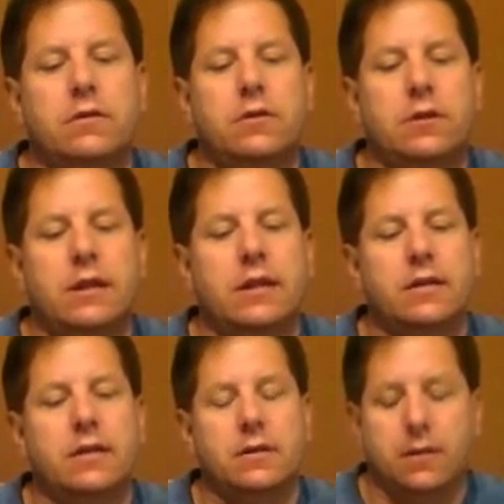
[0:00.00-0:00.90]
Just like
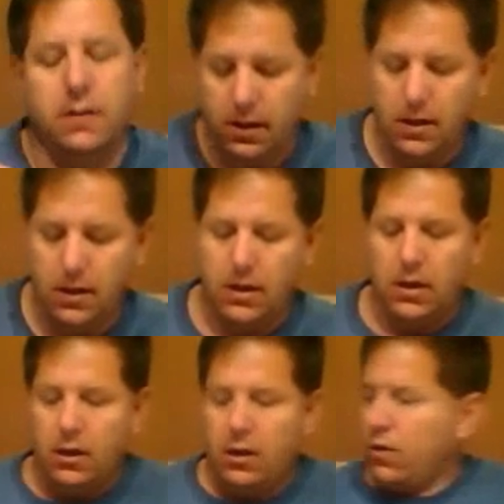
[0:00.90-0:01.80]
this.
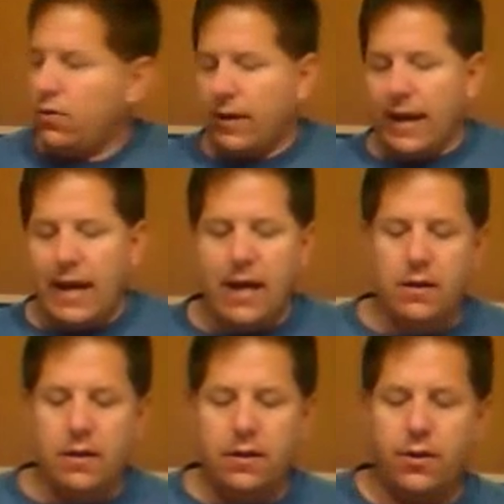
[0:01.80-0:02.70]
So
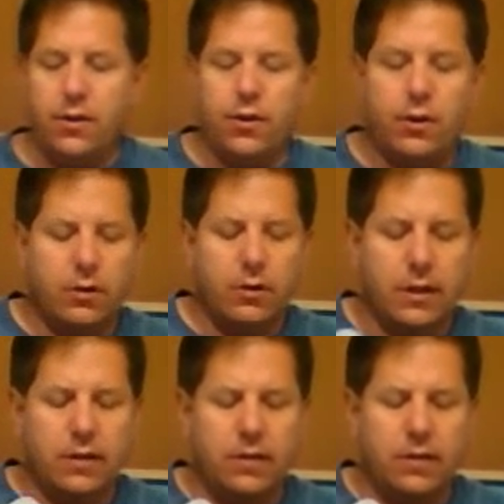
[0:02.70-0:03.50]
again, you glue it.